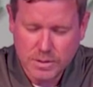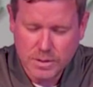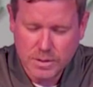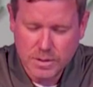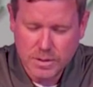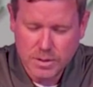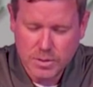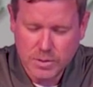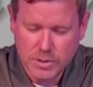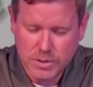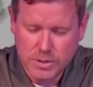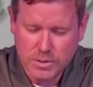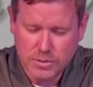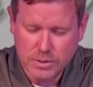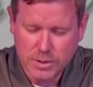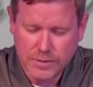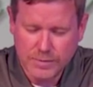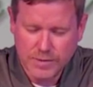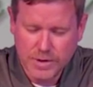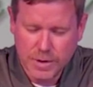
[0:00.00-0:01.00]
So we do
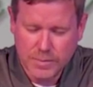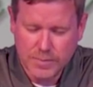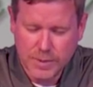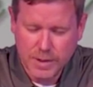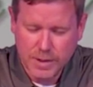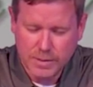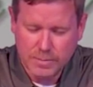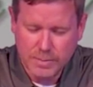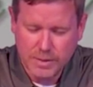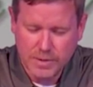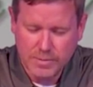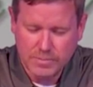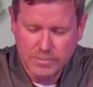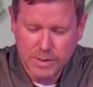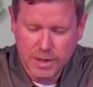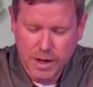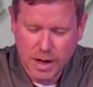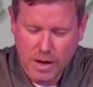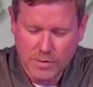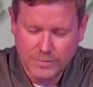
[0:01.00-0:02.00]
lift up him, give him
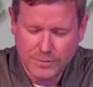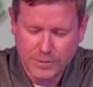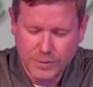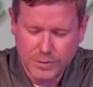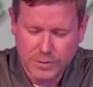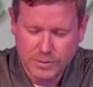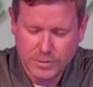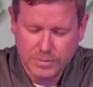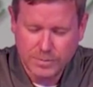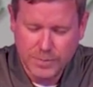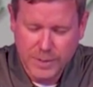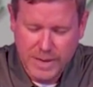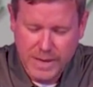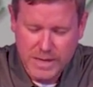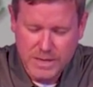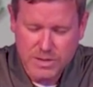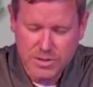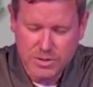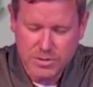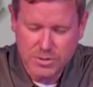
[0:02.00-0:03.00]
comfort and
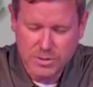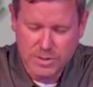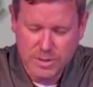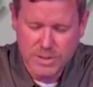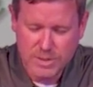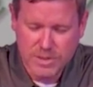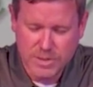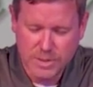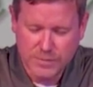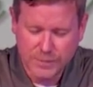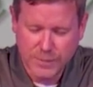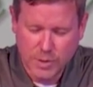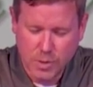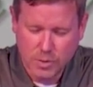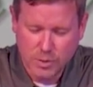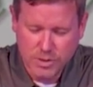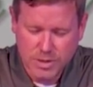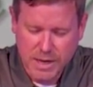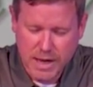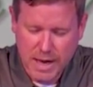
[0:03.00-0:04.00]
peace during this
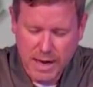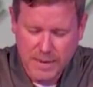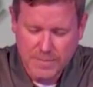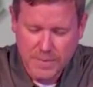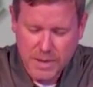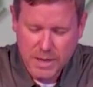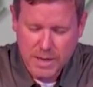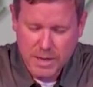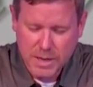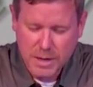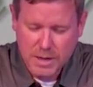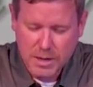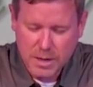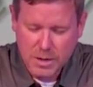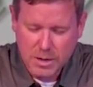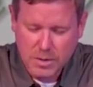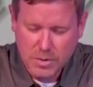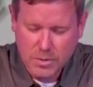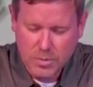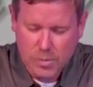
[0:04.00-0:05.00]
difficult time.
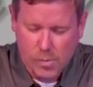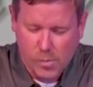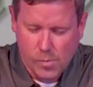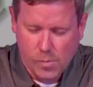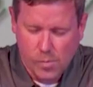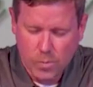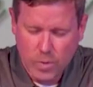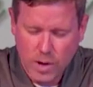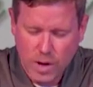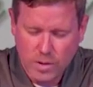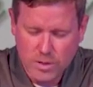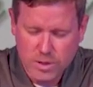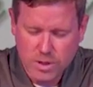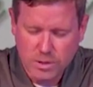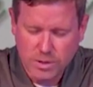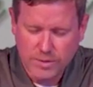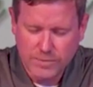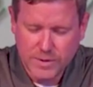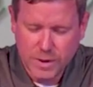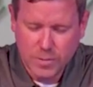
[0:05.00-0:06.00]
We also
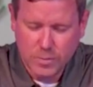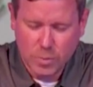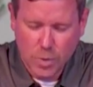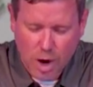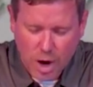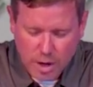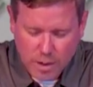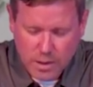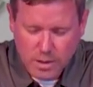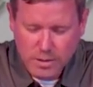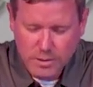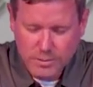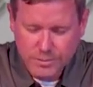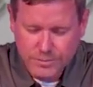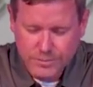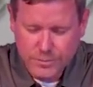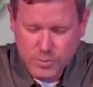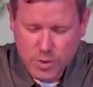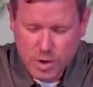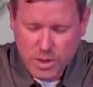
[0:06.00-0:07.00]
lift up Rhonda.
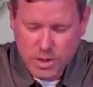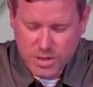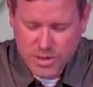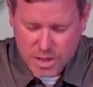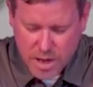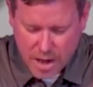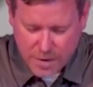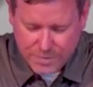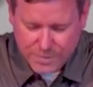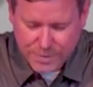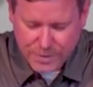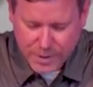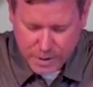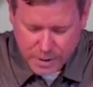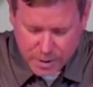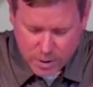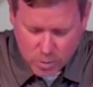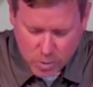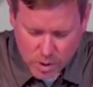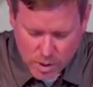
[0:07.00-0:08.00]
Rhonda's not
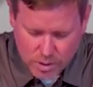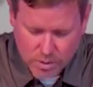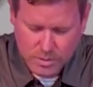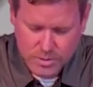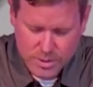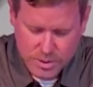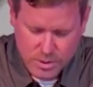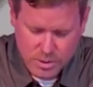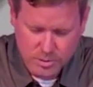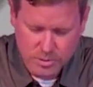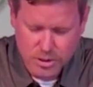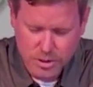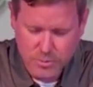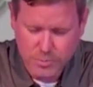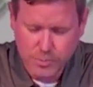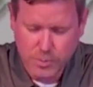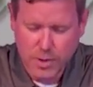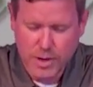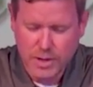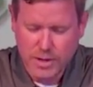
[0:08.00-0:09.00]
feeling well, so
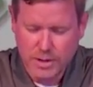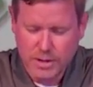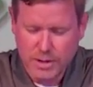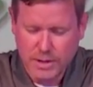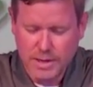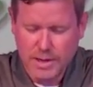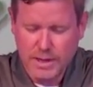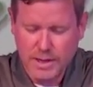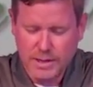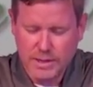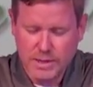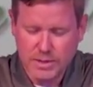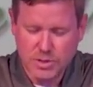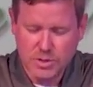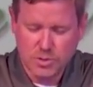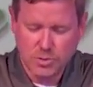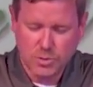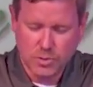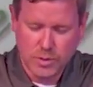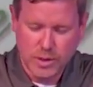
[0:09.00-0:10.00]
just pray again that
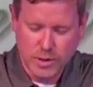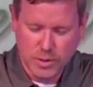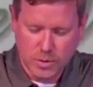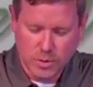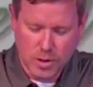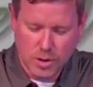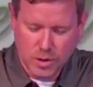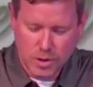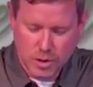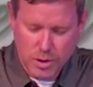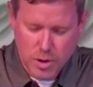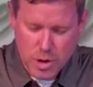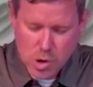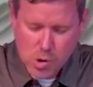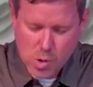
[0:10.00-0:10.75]
you'll heal her